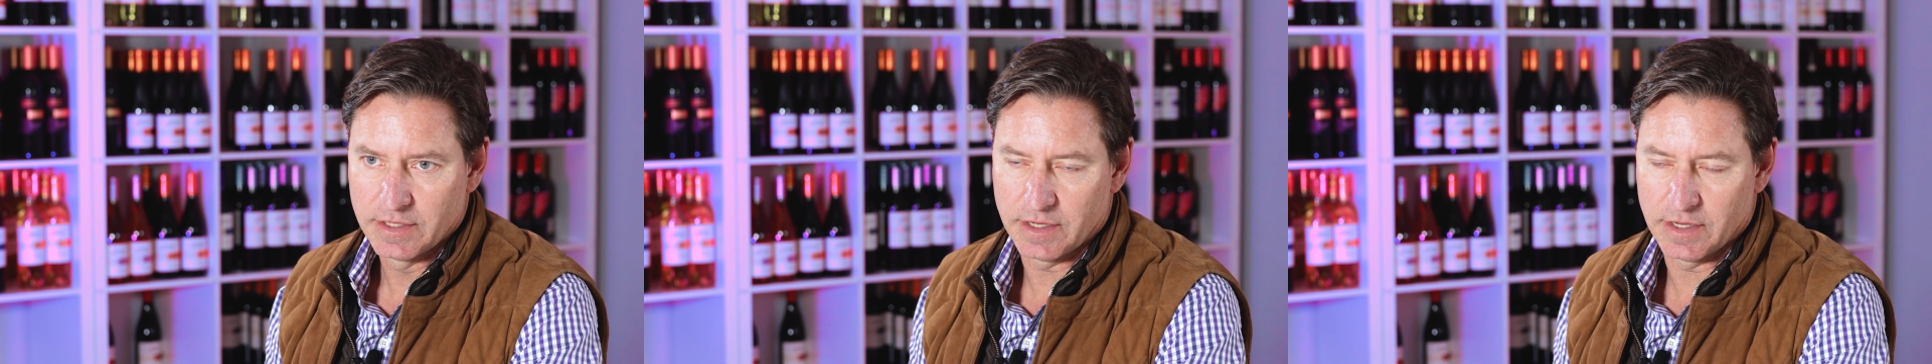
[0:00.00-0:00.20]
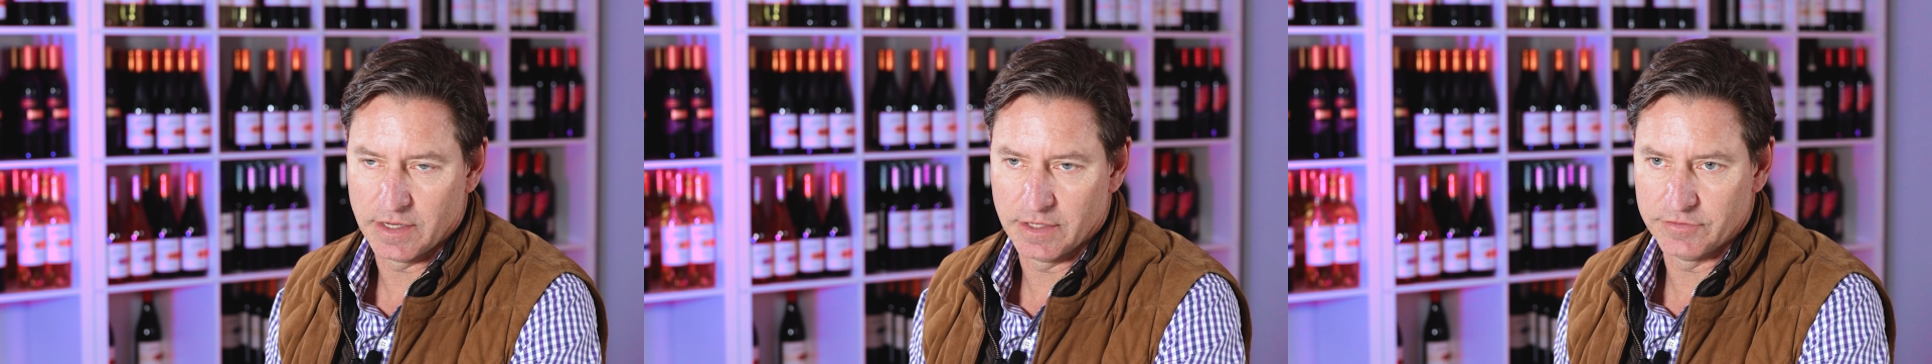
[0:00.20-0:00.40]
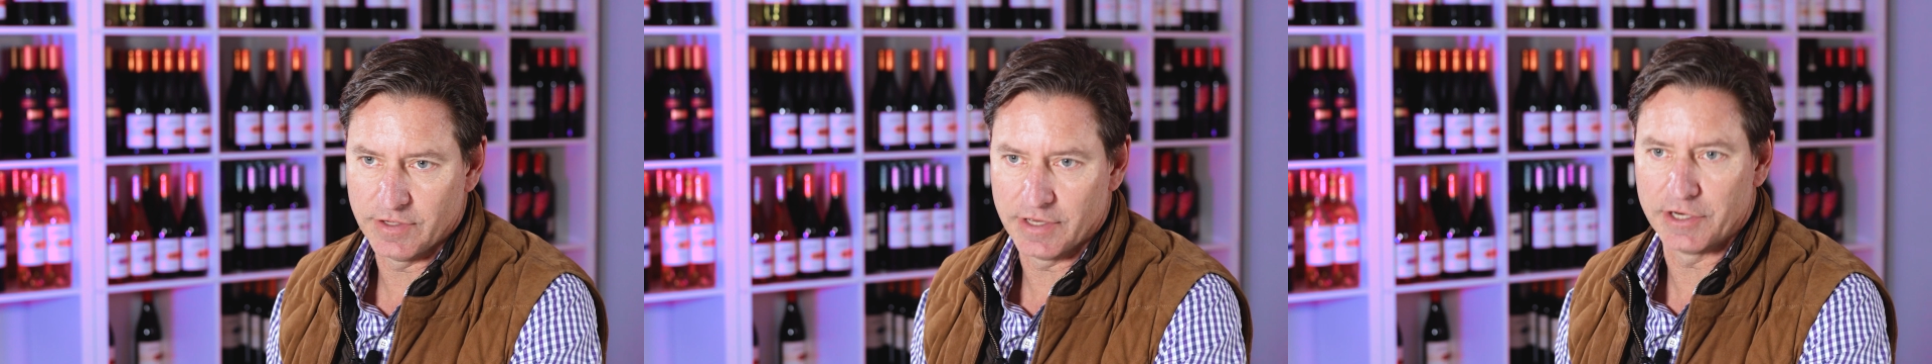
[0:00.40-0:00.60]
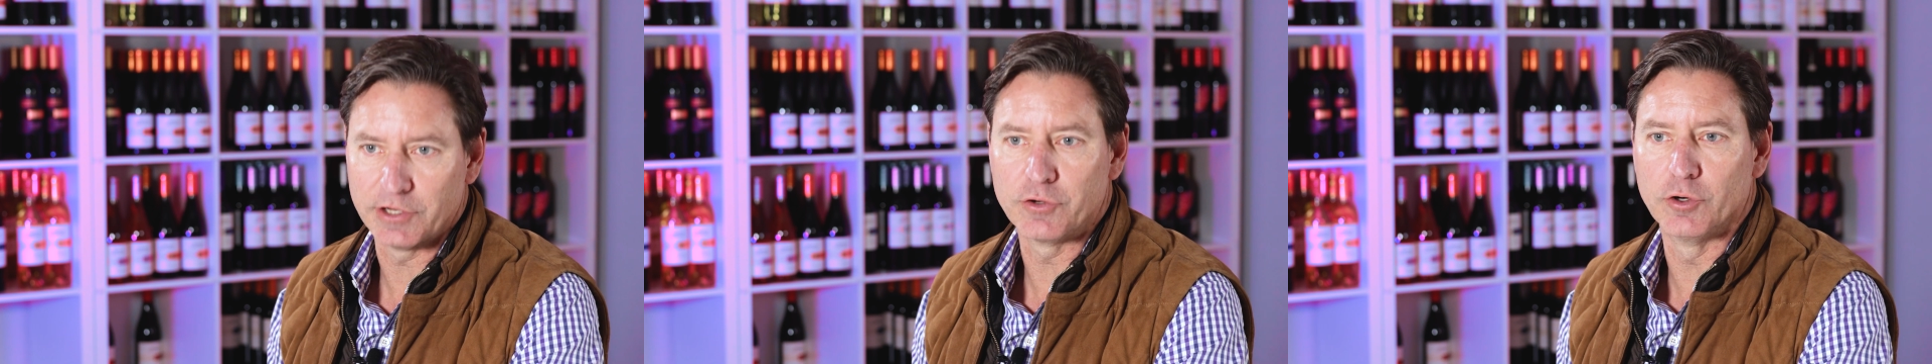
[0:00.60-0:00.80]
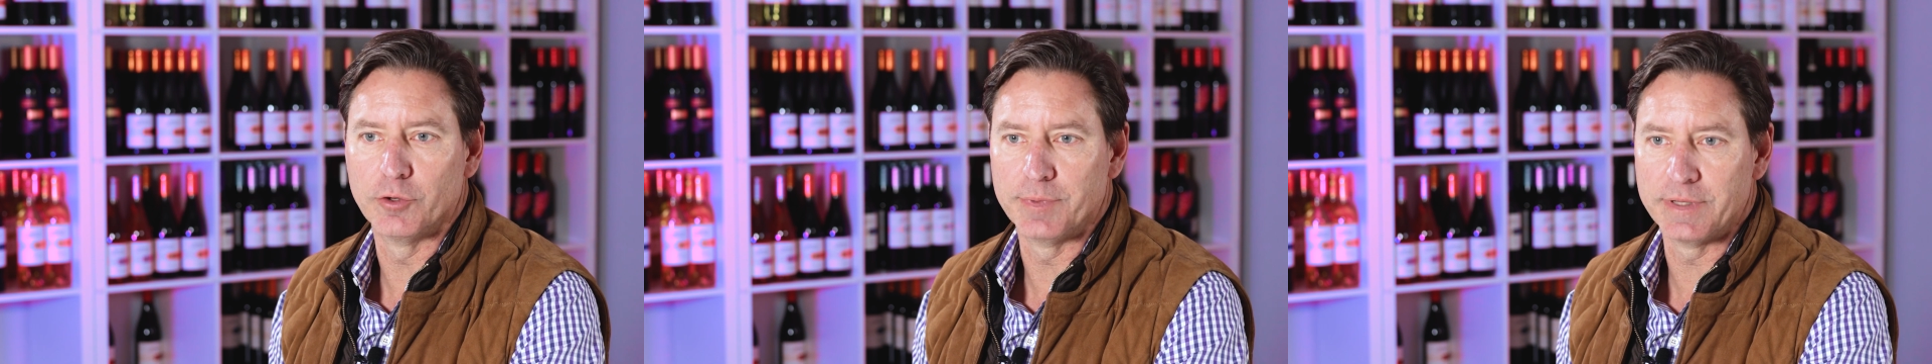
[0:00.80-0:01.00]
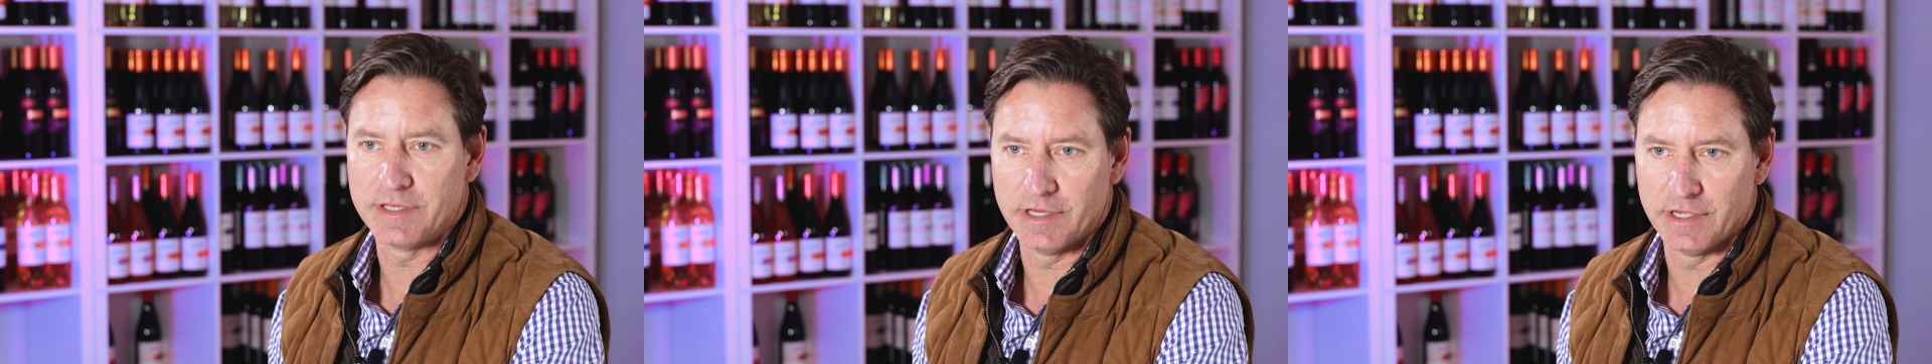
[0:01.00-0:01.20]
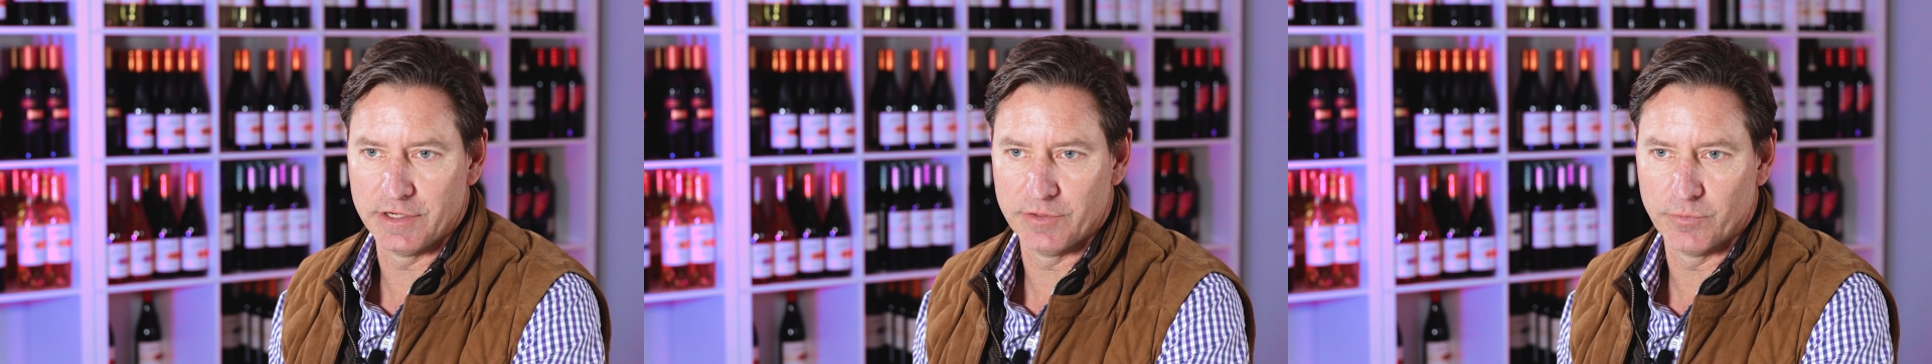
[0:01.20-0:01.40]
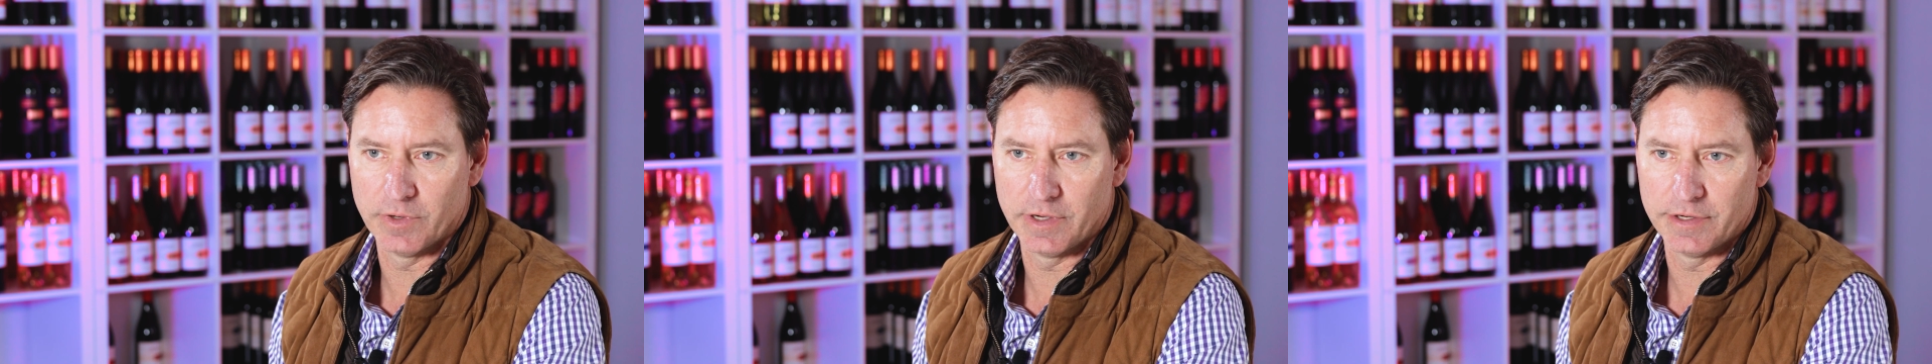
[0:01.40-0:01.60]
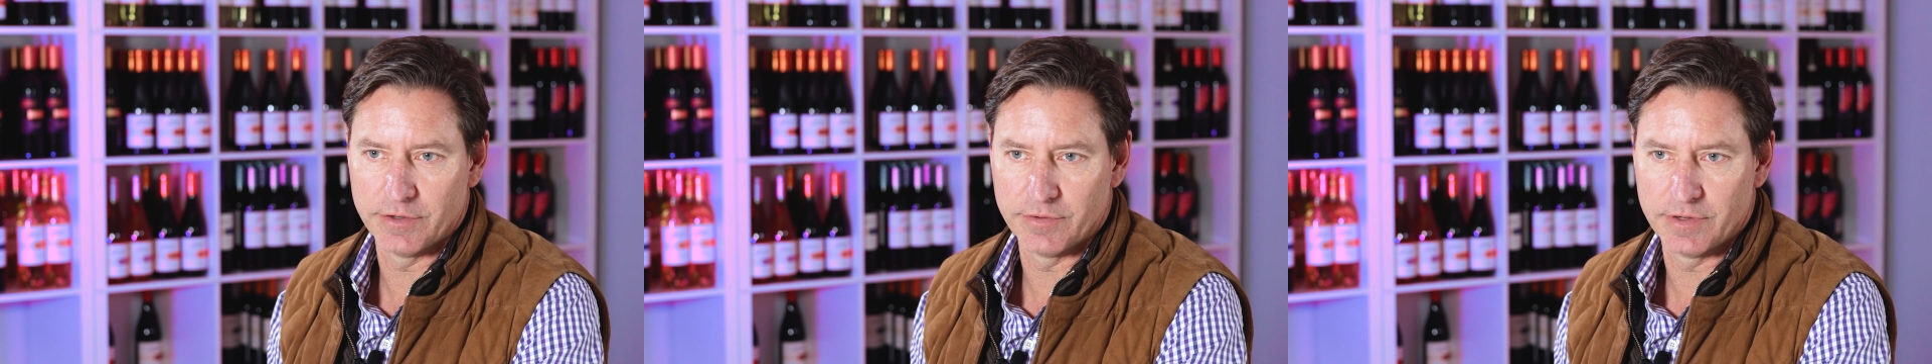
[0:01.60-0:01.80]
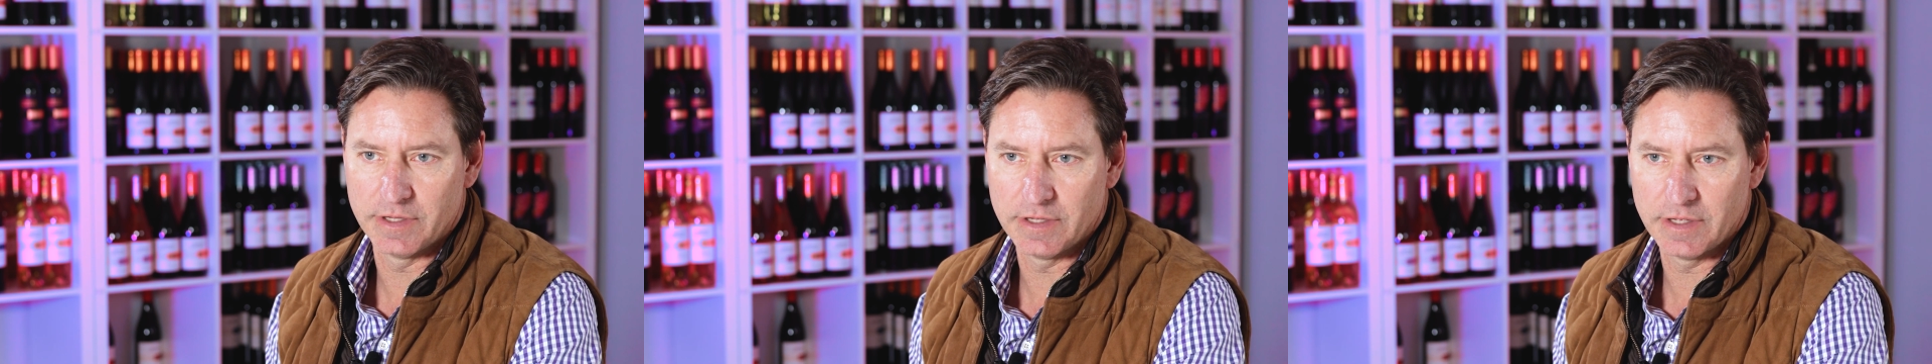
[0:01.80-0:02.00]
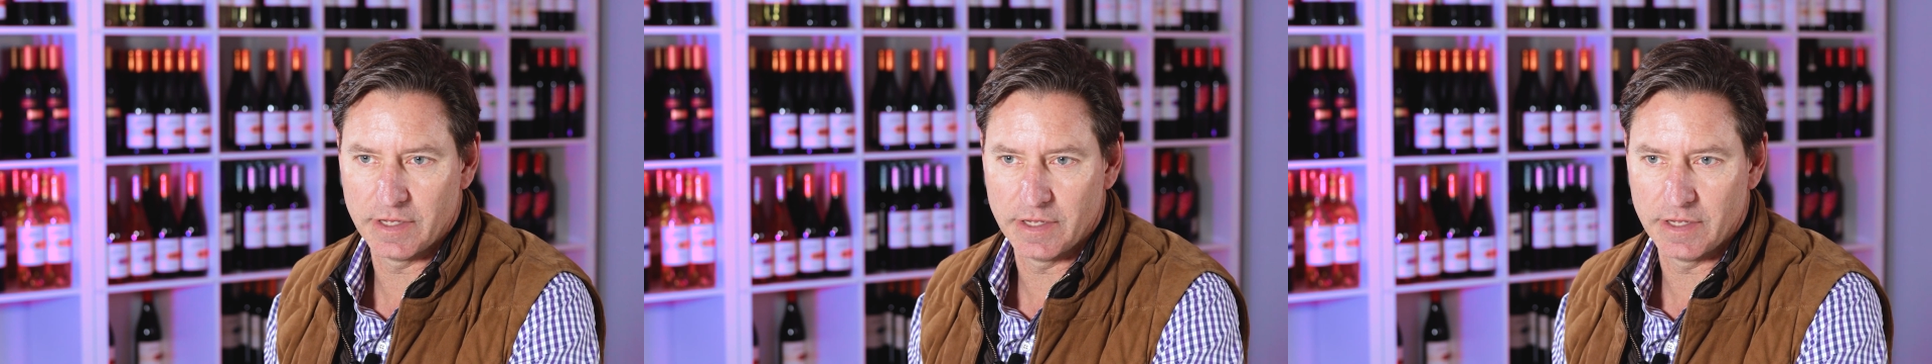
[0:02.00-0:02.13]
down at Corbett Canyon Winery,